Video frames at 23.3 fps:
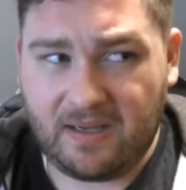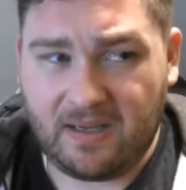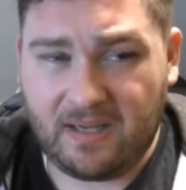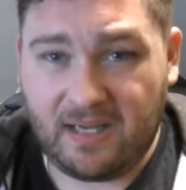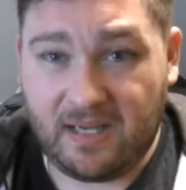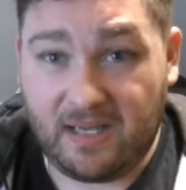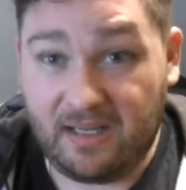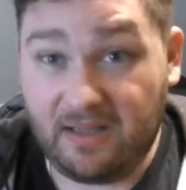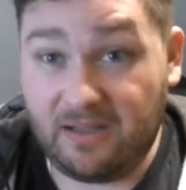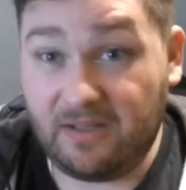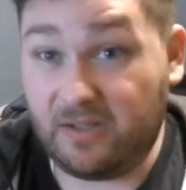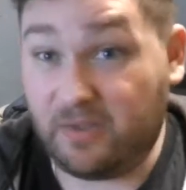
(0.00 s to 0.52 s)

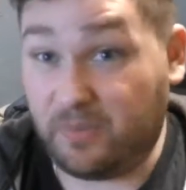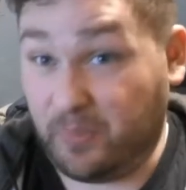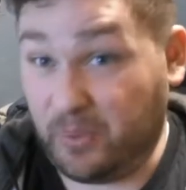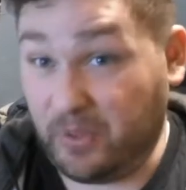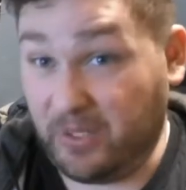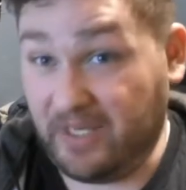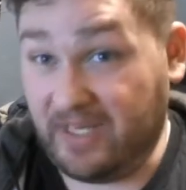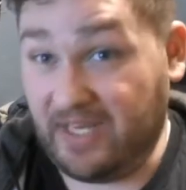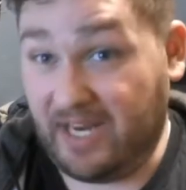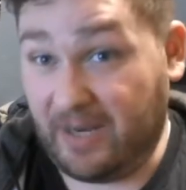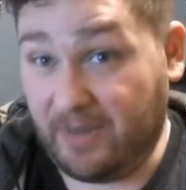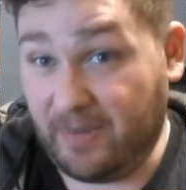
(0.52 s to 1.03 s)
It looked
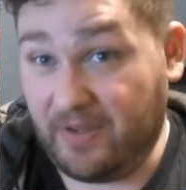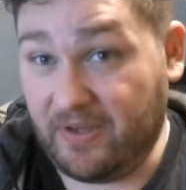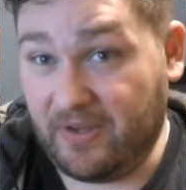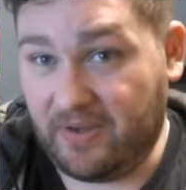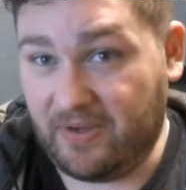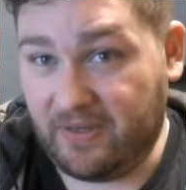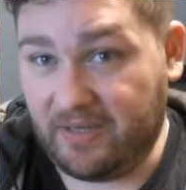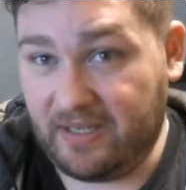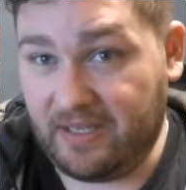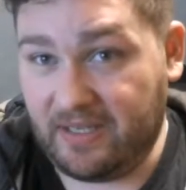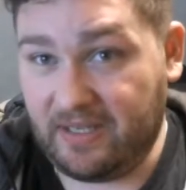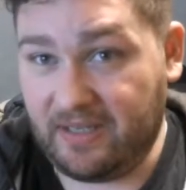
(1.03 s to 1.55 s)
pretty damn
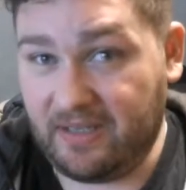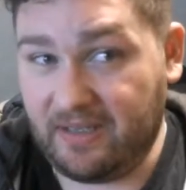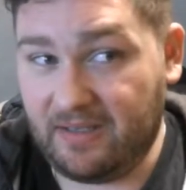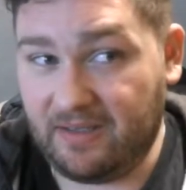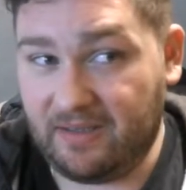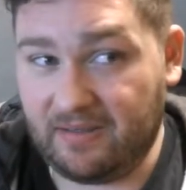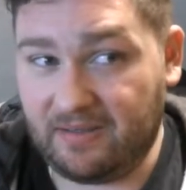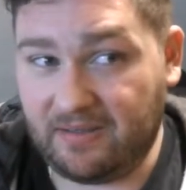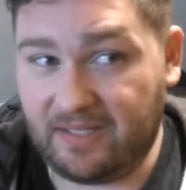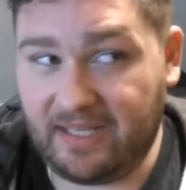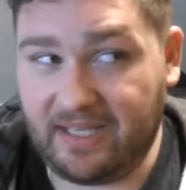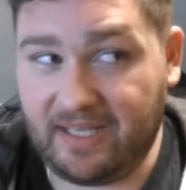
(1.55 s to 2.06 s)
good.
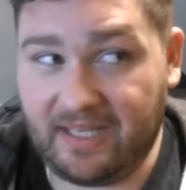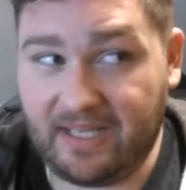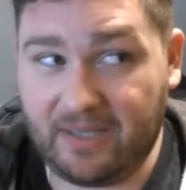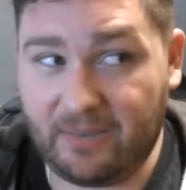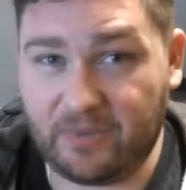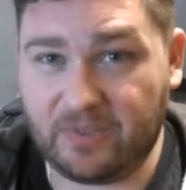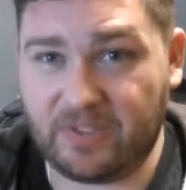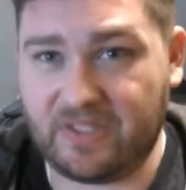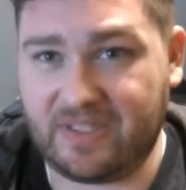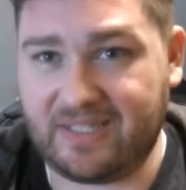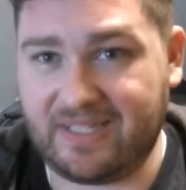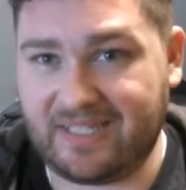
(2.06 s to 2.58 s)
Like, he was
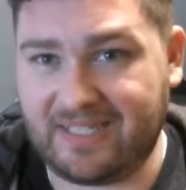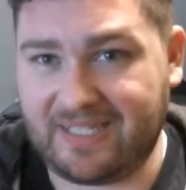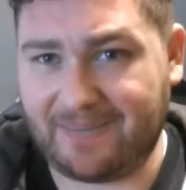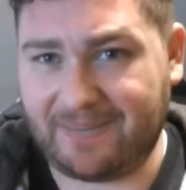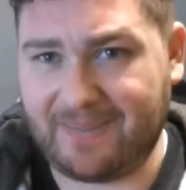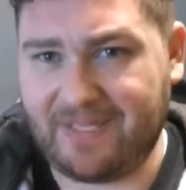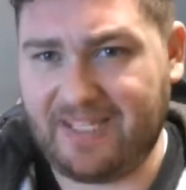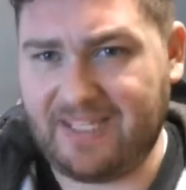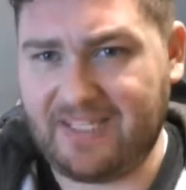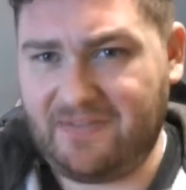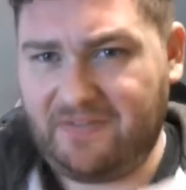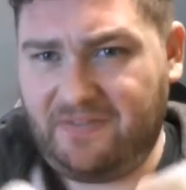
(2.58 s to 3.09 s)
just
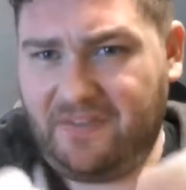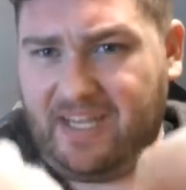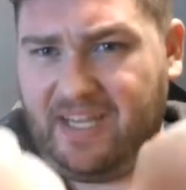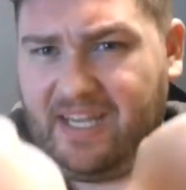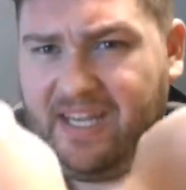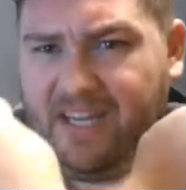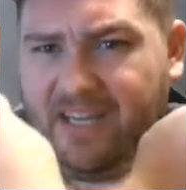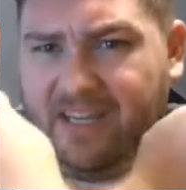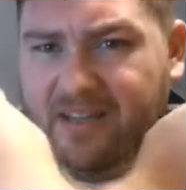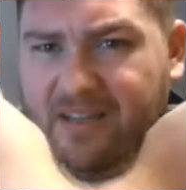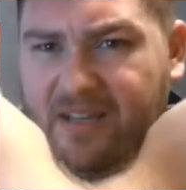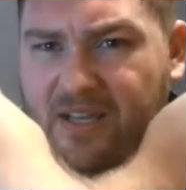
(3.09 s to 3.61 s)
accepting his
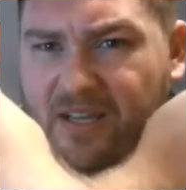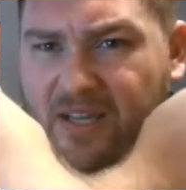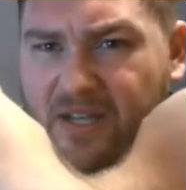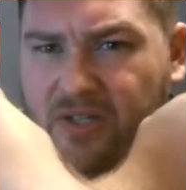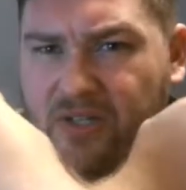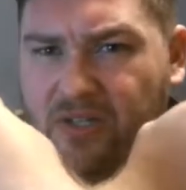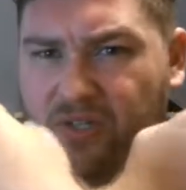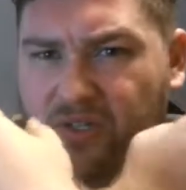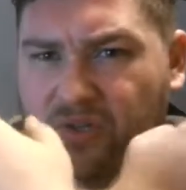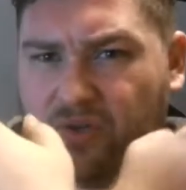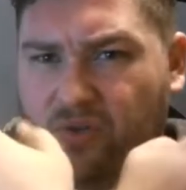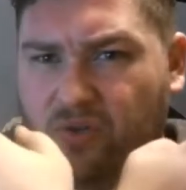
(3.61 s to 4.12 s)
fate,
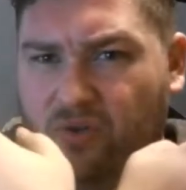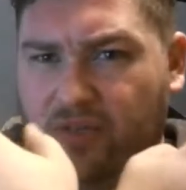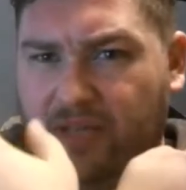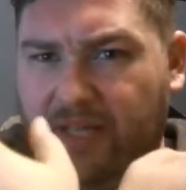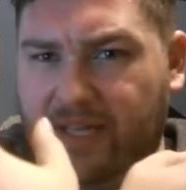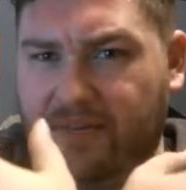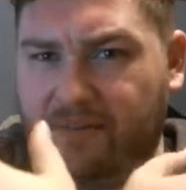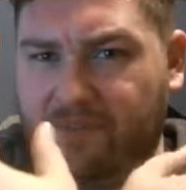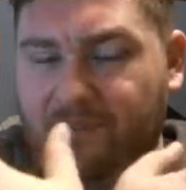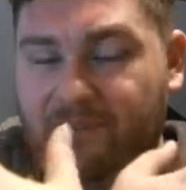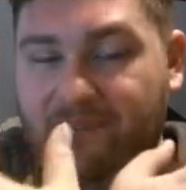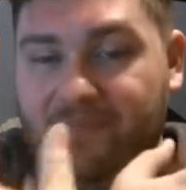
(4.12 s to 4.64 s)
just, like,
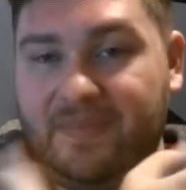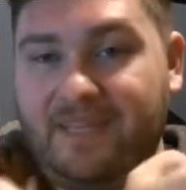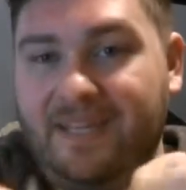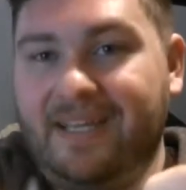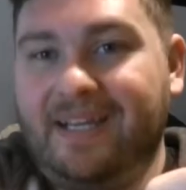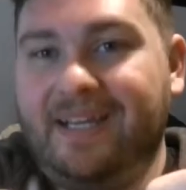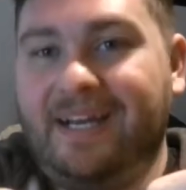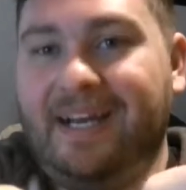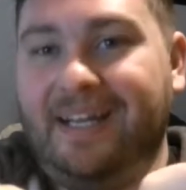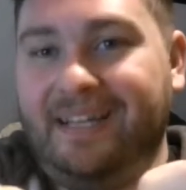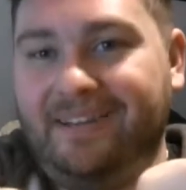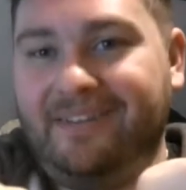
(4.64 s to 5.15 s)

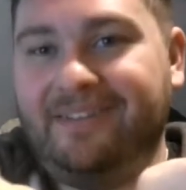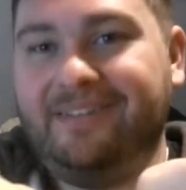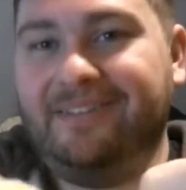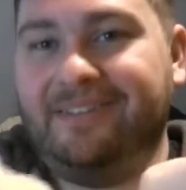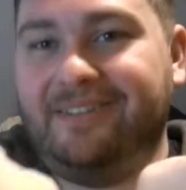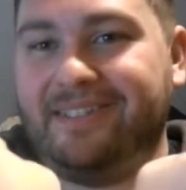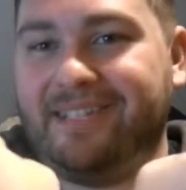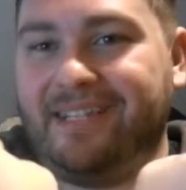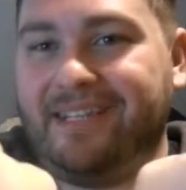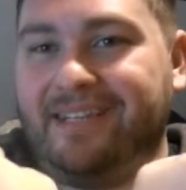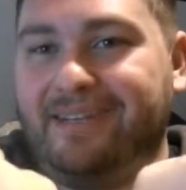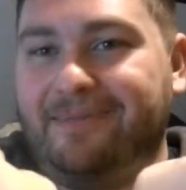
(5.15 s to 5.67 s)
I know it looks
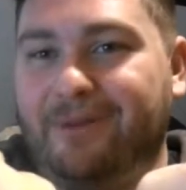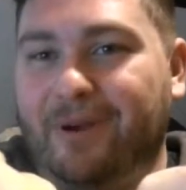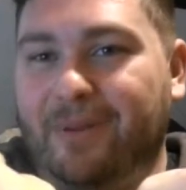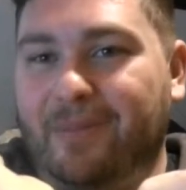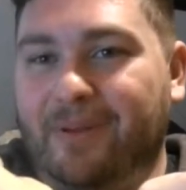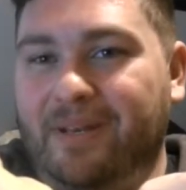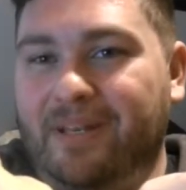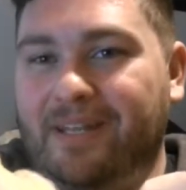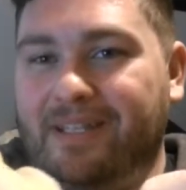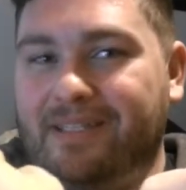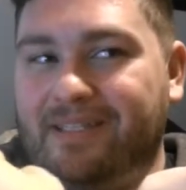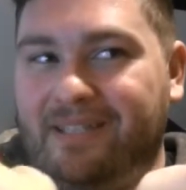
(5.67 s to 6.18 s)
like a
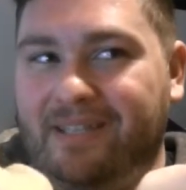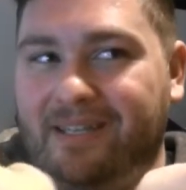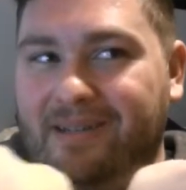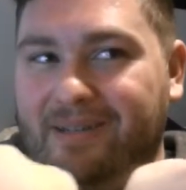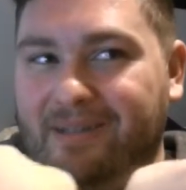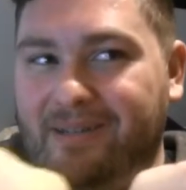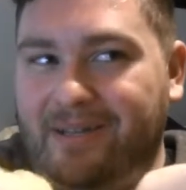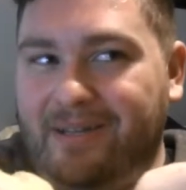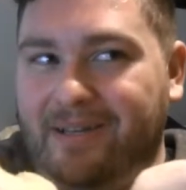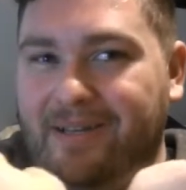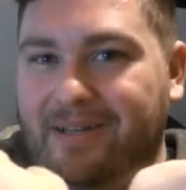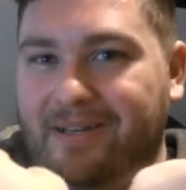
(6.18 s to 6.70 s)
Weapon X, like,
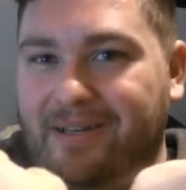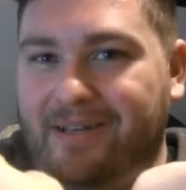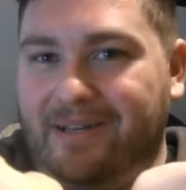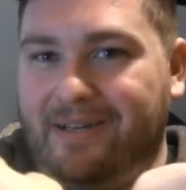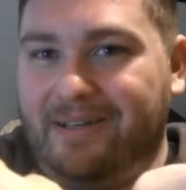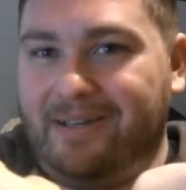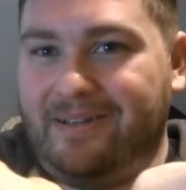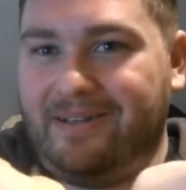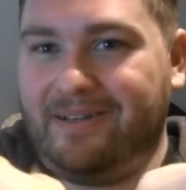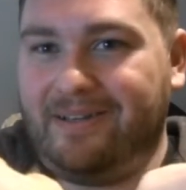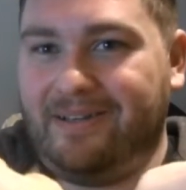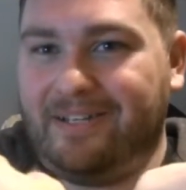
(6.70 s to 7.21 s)

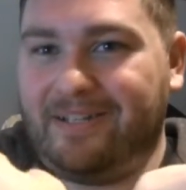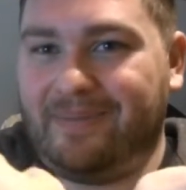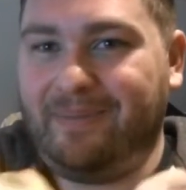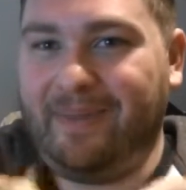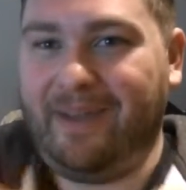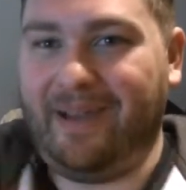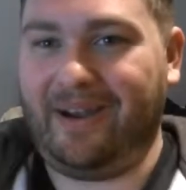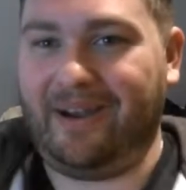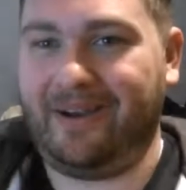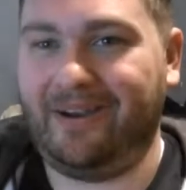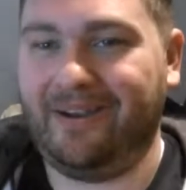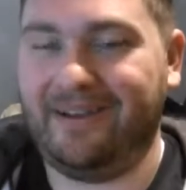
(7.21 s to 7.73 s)

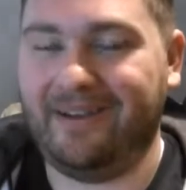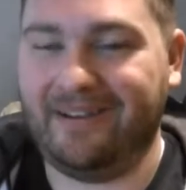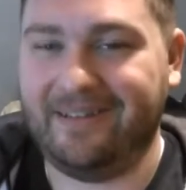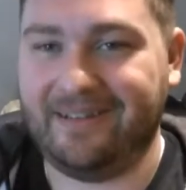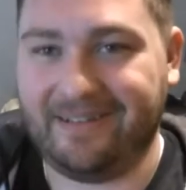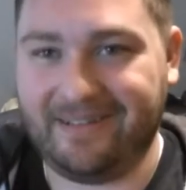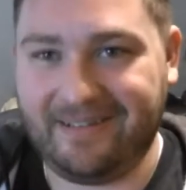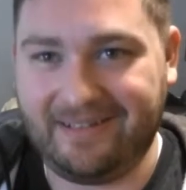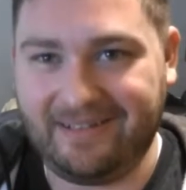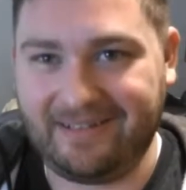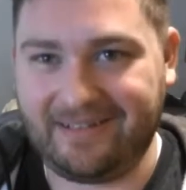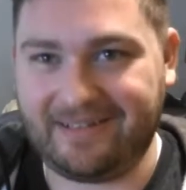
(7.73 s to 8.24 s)
Crossbear,
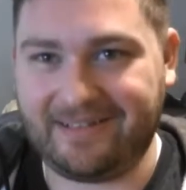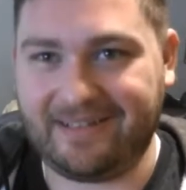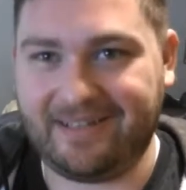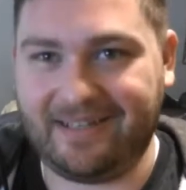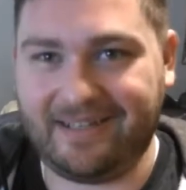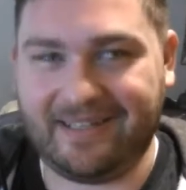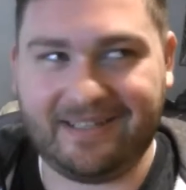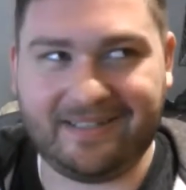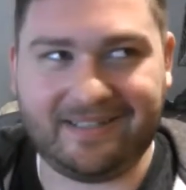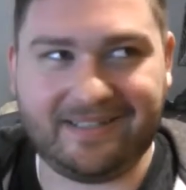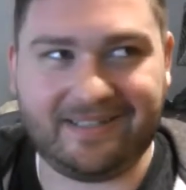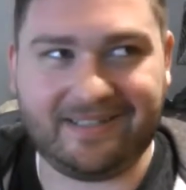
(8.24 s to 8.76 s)
I
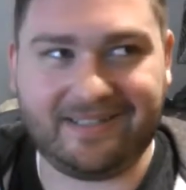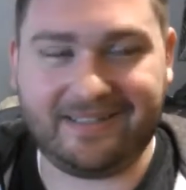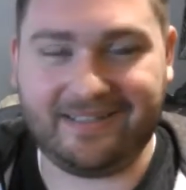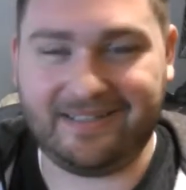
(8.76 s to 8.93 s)
guess,